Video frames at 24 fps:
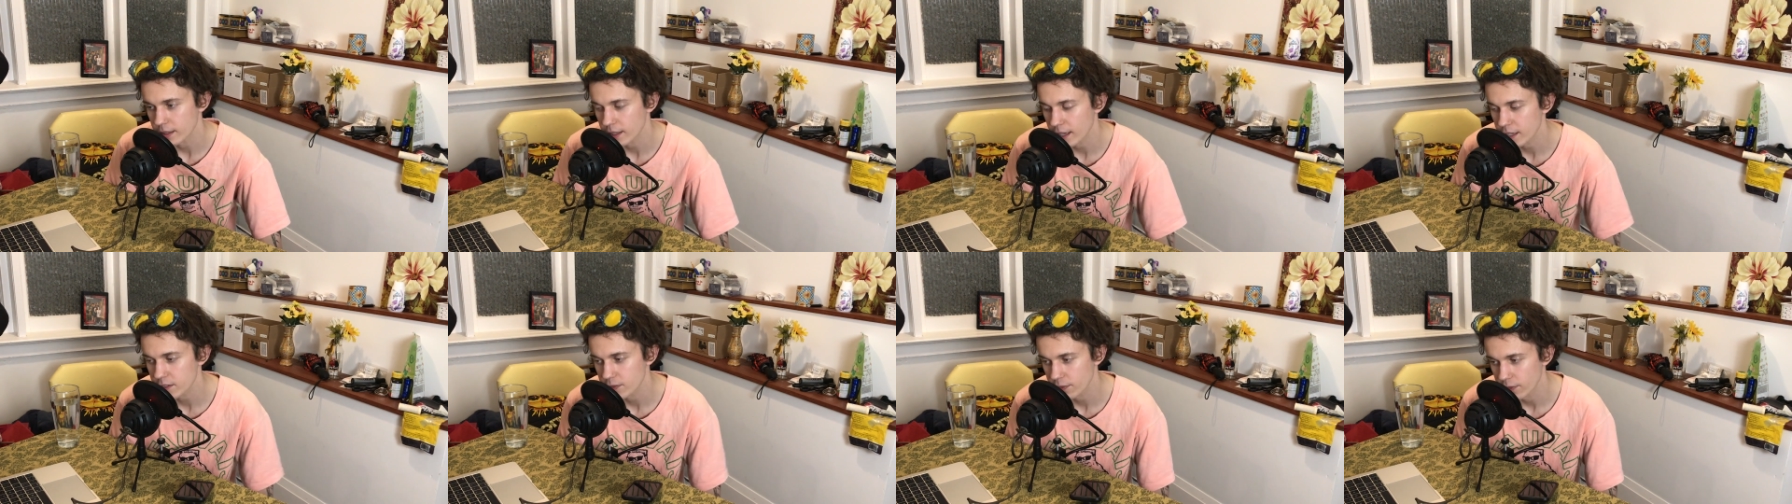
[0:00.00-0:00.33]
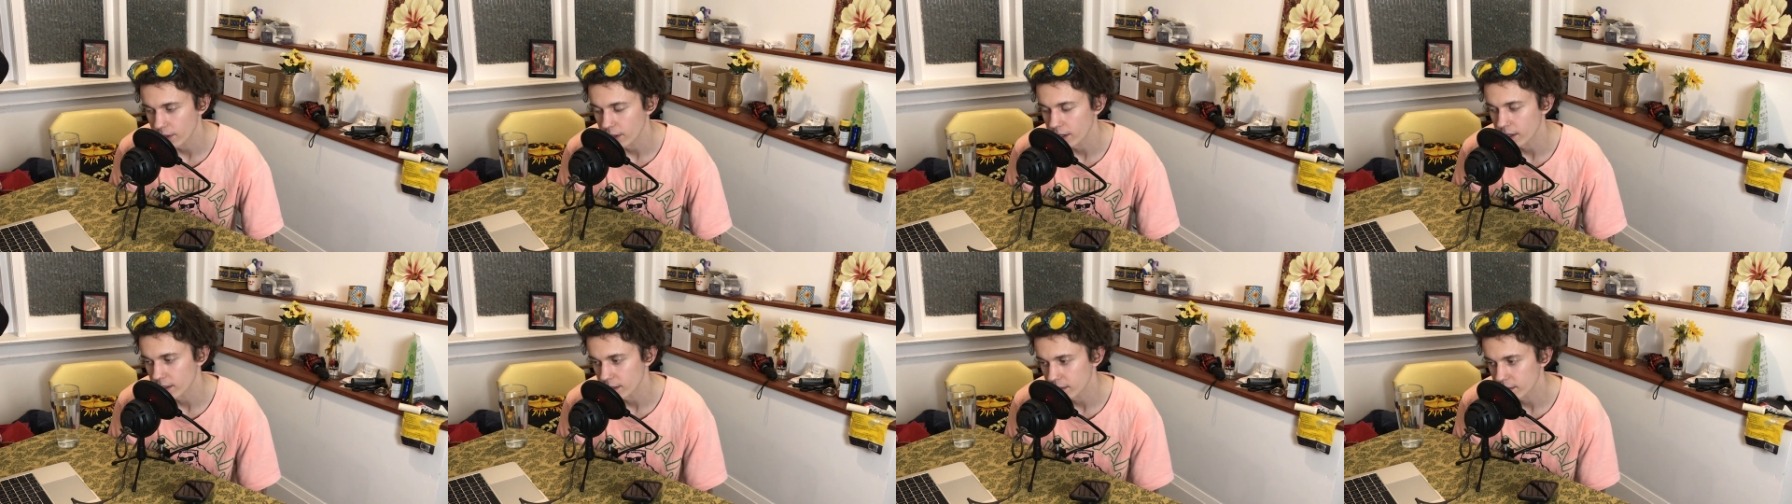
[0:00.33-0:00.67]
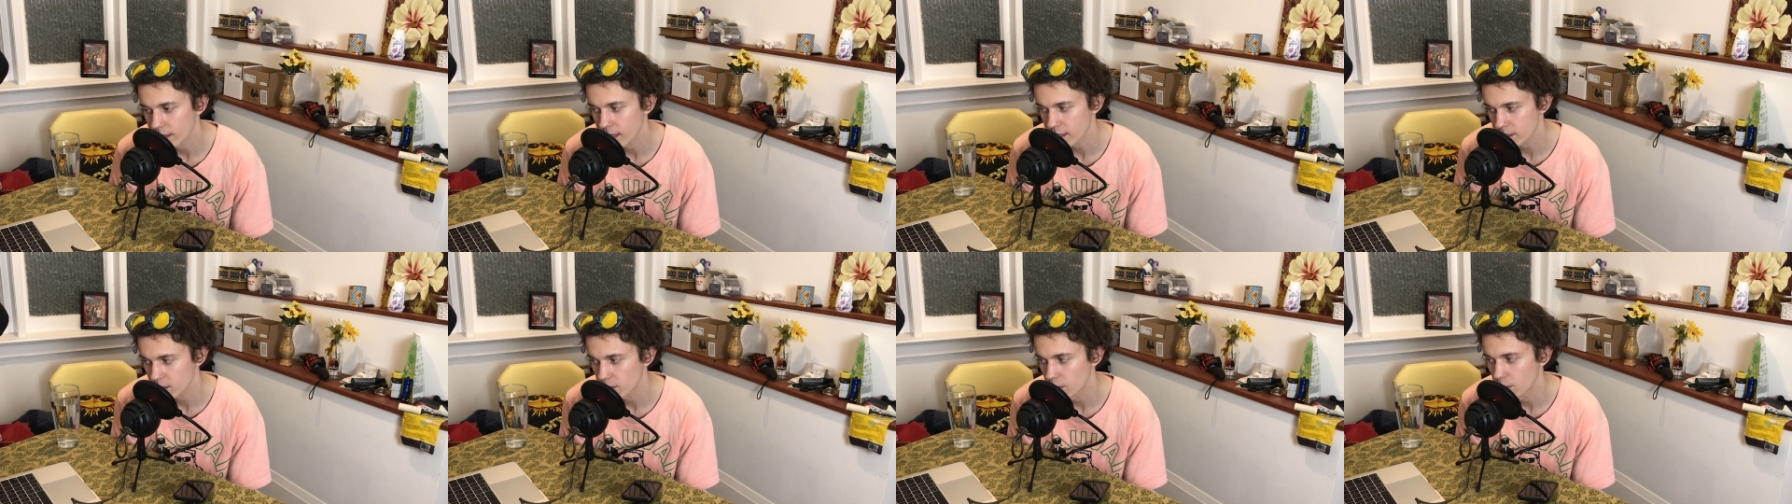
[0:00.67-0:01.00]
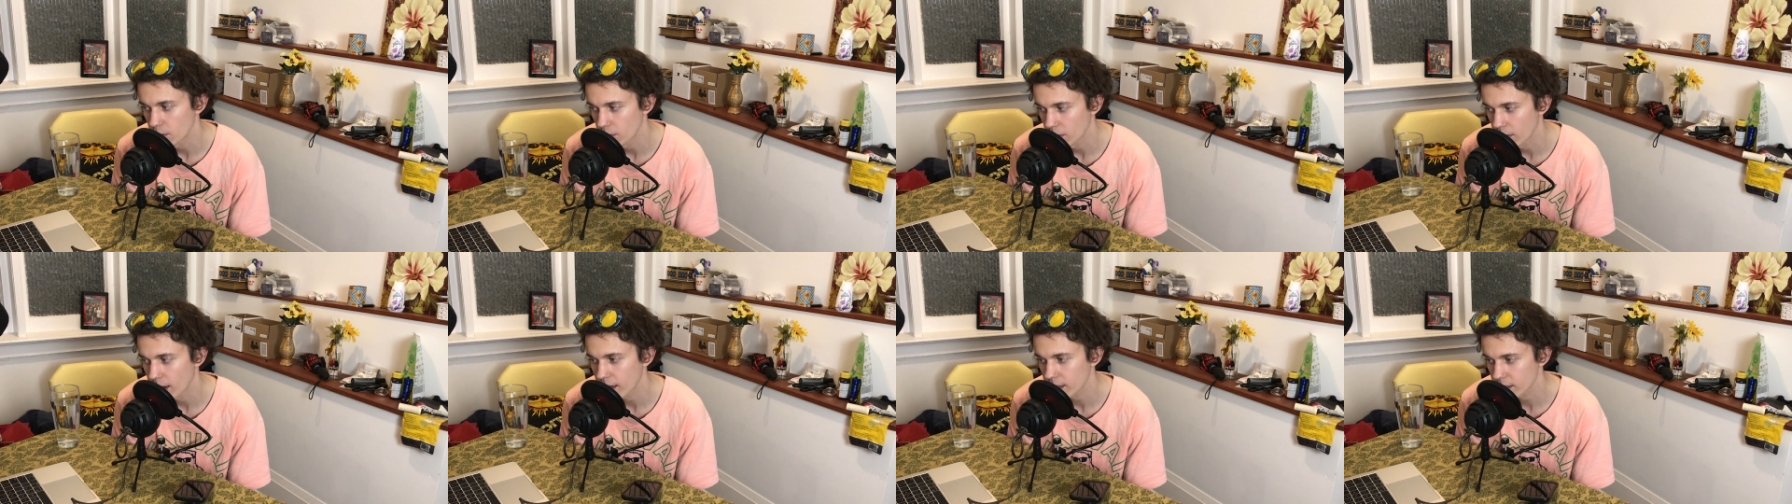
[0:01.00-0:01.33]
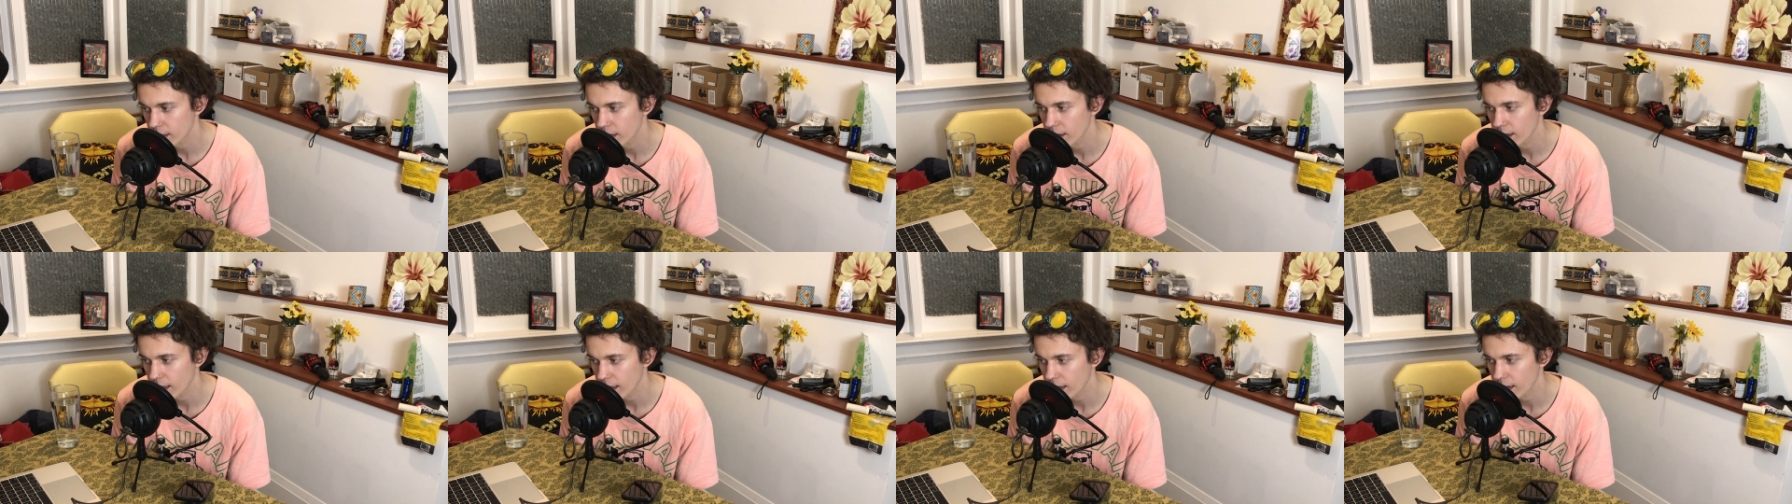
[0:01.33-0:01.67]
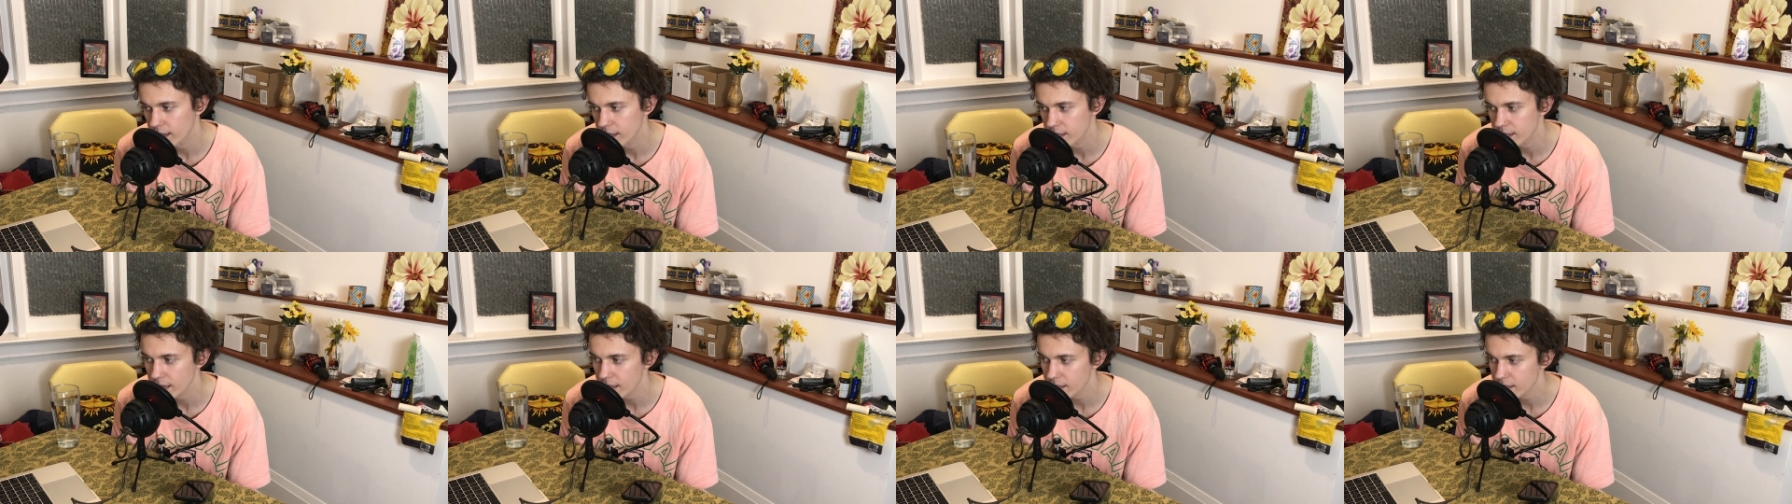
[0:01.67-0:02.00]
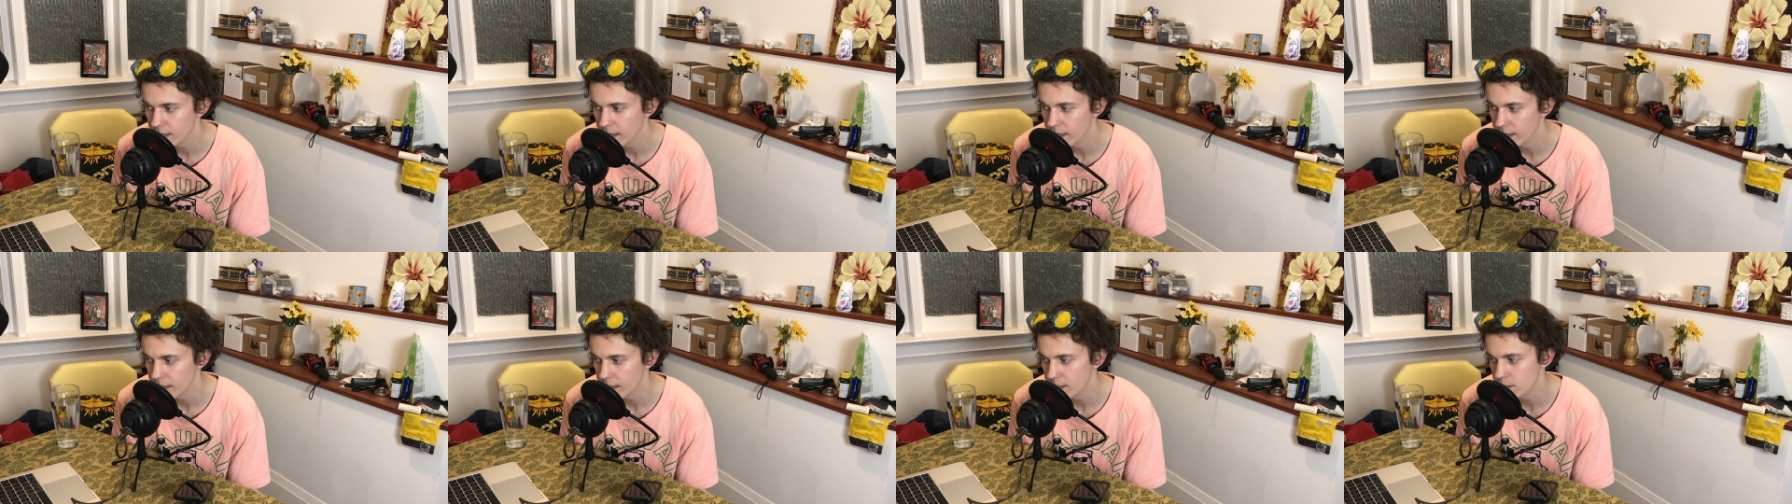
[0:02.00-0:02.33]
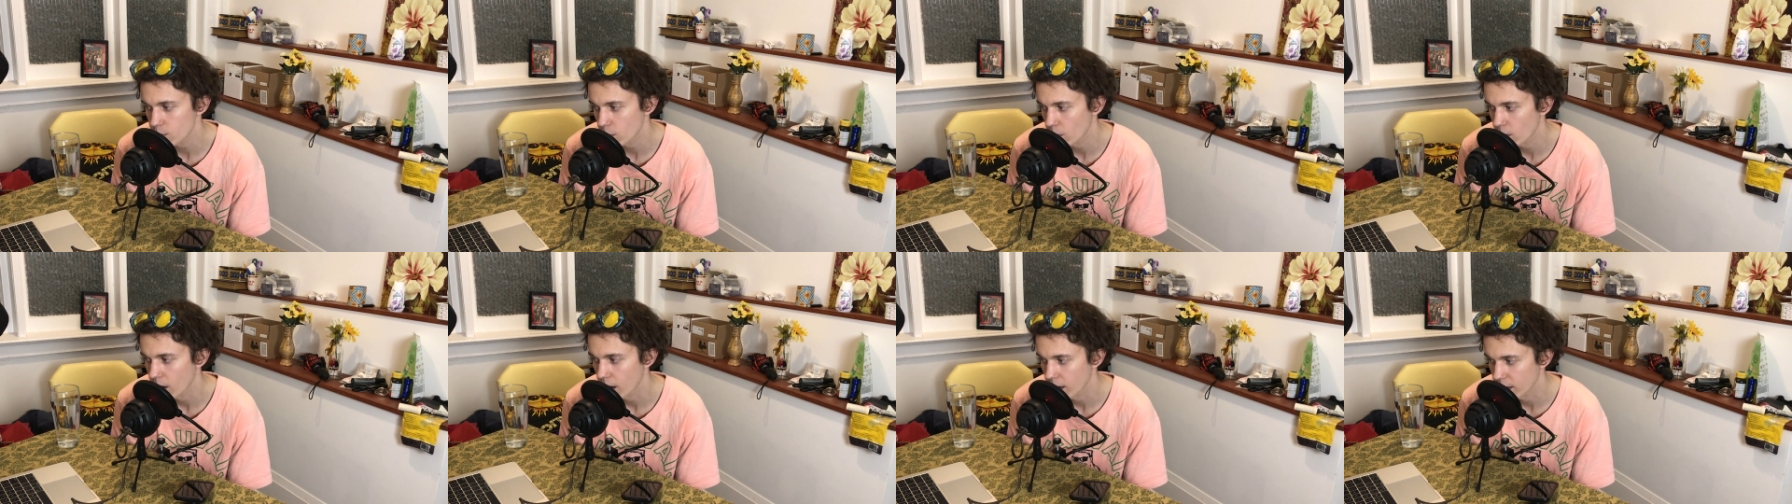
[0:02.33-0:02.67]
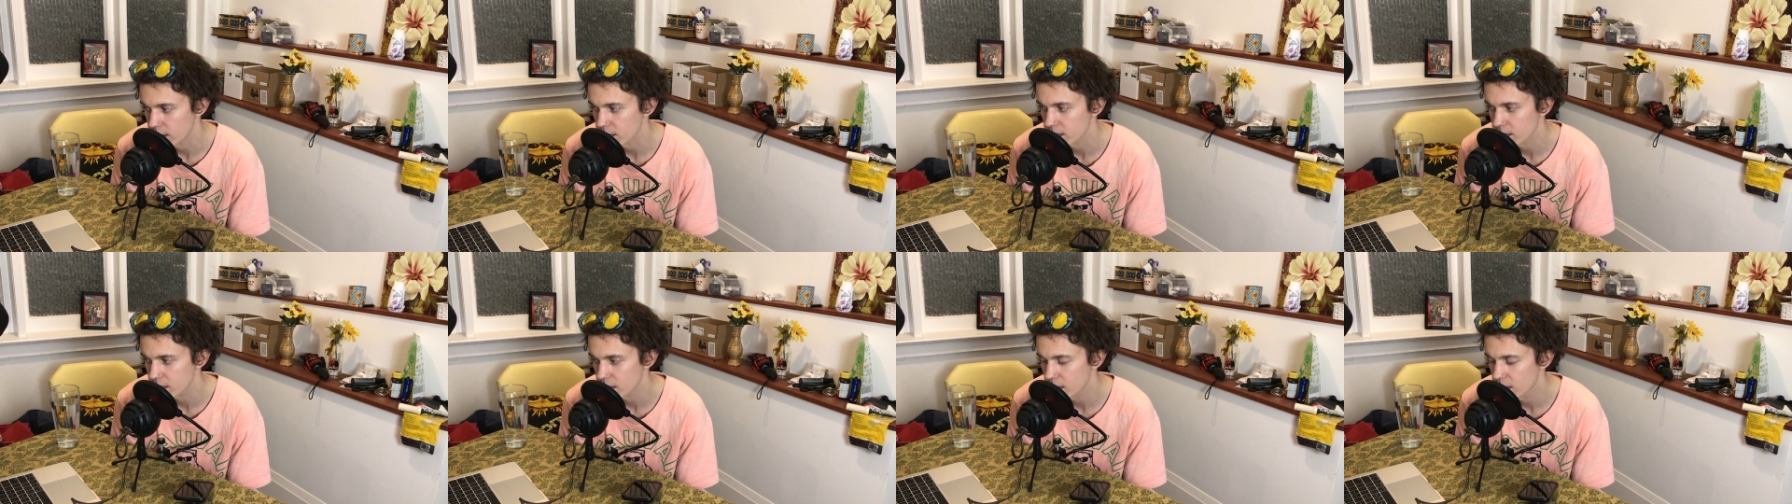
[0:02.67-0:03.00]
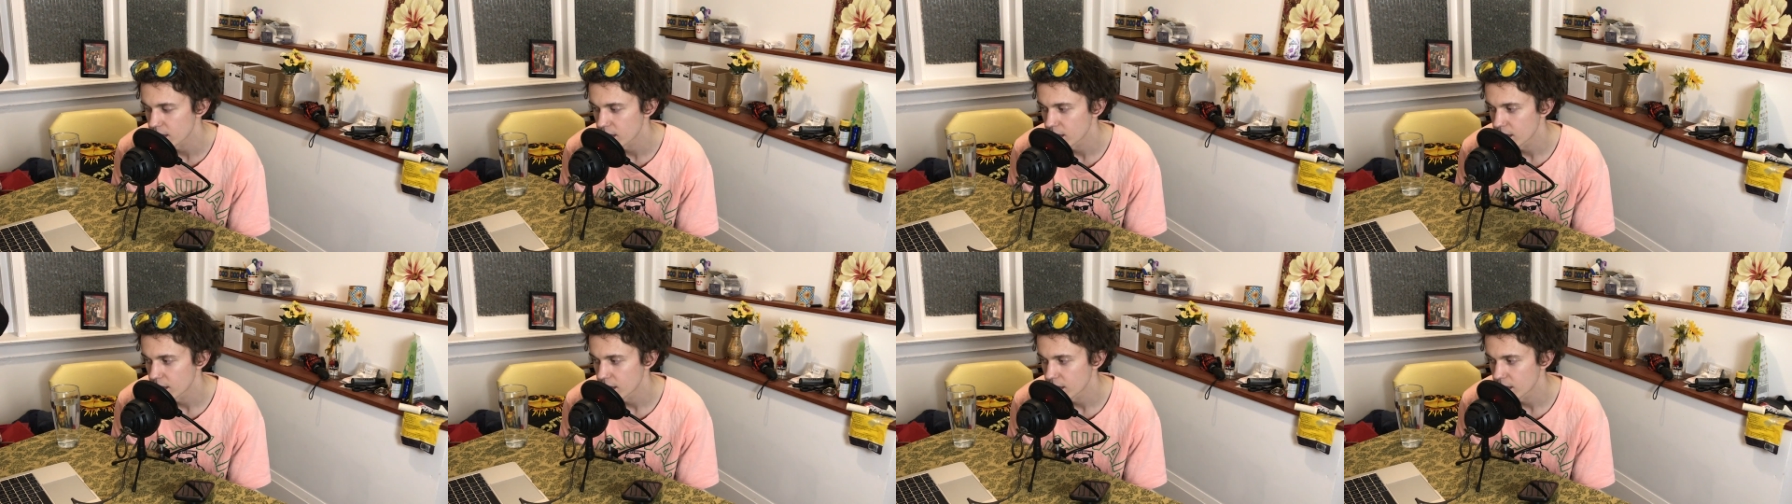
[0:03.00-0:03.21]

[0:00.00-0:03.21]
That's funny. That's cool. I'd like I, cause that's like that's more honest.